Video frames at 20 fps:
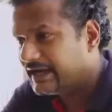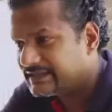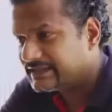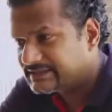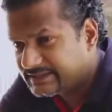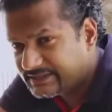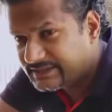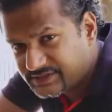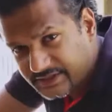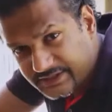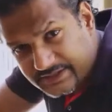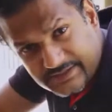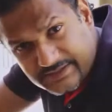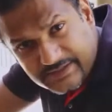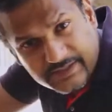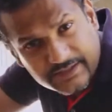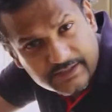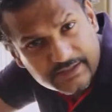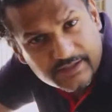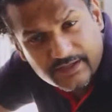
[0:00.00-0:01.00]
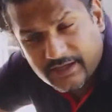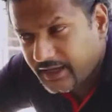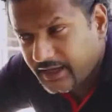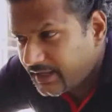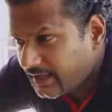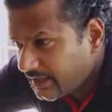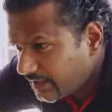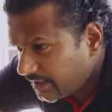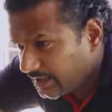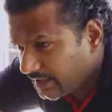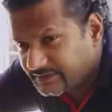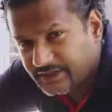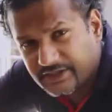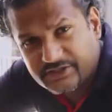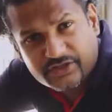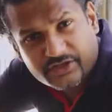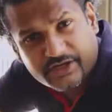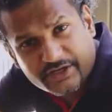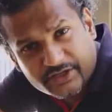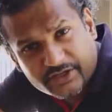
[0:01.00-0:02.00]
As teachers, as
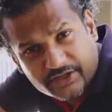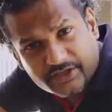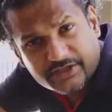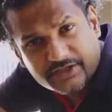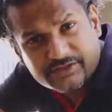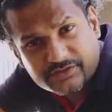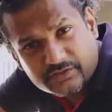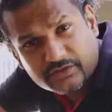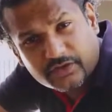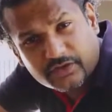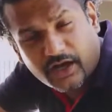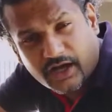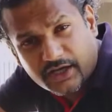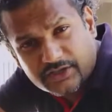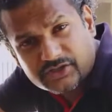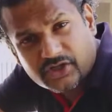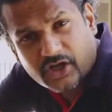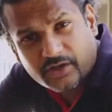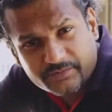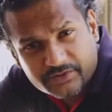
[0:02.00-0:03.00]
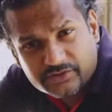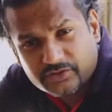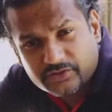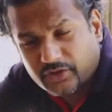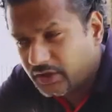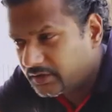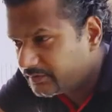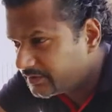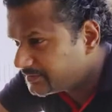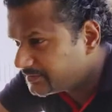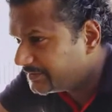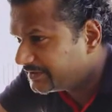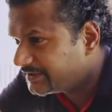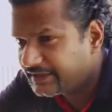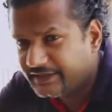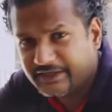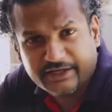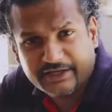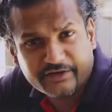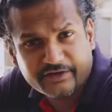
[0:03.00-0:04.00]
educators, our job is to always be
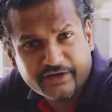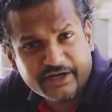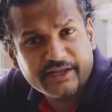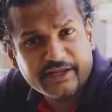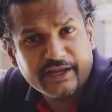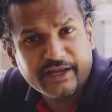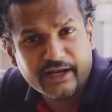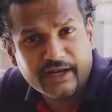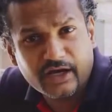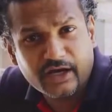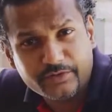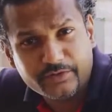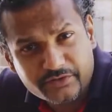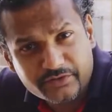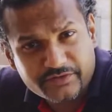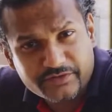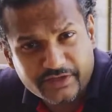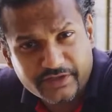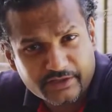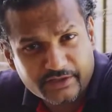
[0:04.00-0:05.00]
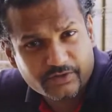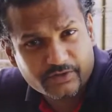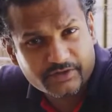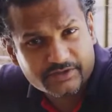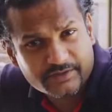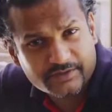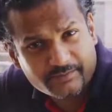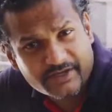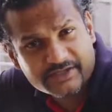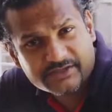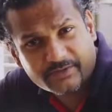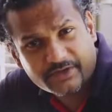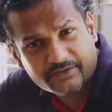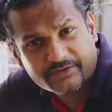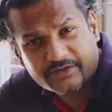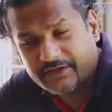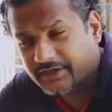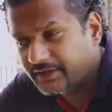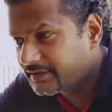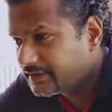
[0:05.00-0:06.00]
thinking, right? And how do you think? What is the best
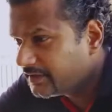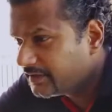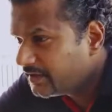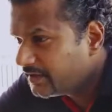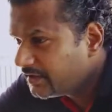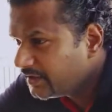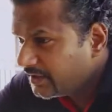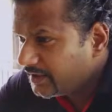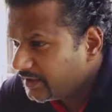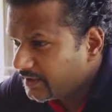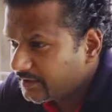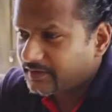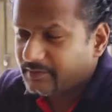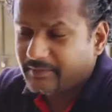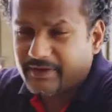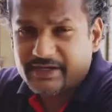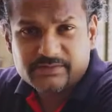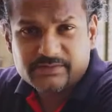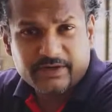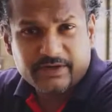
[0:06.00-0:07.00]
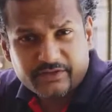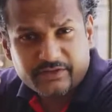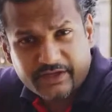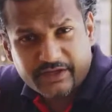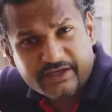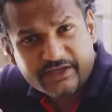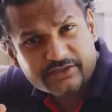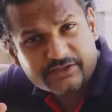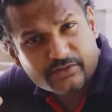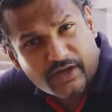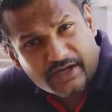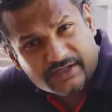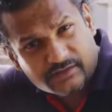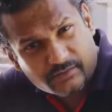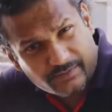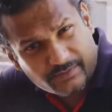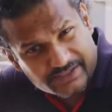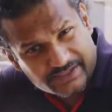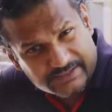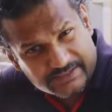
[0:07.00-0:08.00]
way to think? The best way to think is to
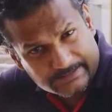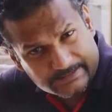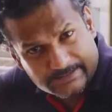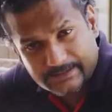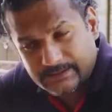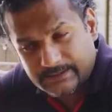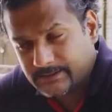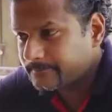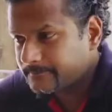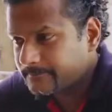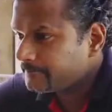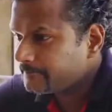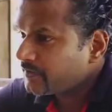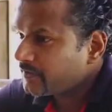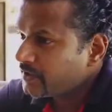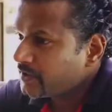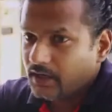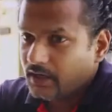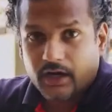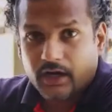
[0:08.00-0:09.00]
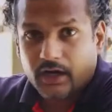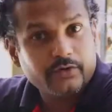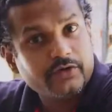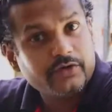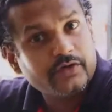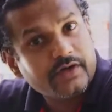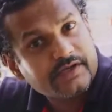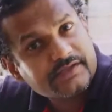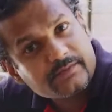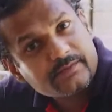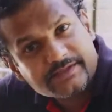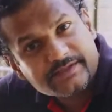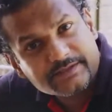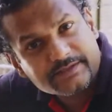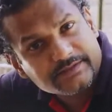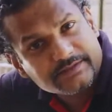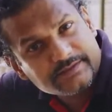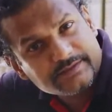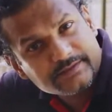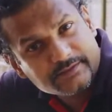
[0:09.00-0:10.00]
ask questions. How do you ask
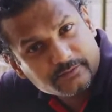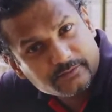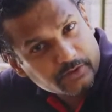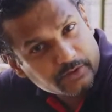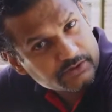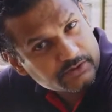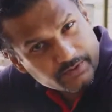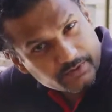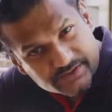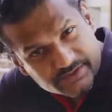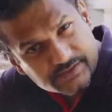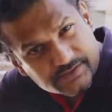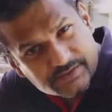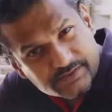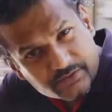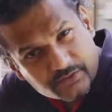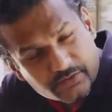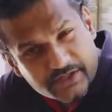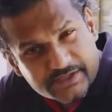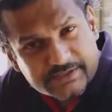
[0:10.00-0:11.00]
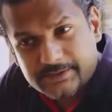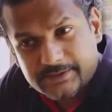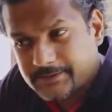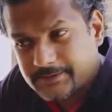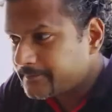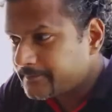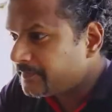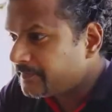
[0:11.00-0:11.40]
questions? What questions do you ask?